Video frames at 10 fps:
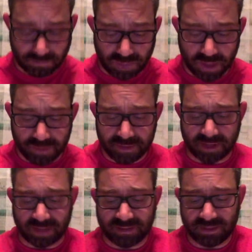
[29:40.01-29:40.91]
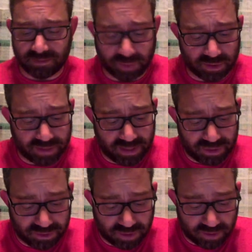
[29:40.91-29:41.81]
this idea of pure
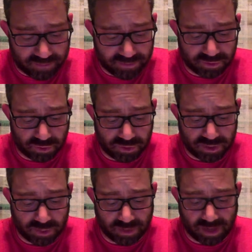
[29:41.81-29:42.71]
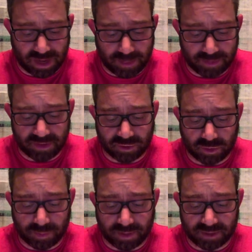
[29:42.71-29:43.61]
nature is often associated with the hypothetical
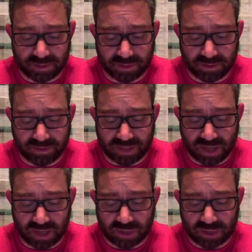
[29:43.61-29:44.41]
possibility that God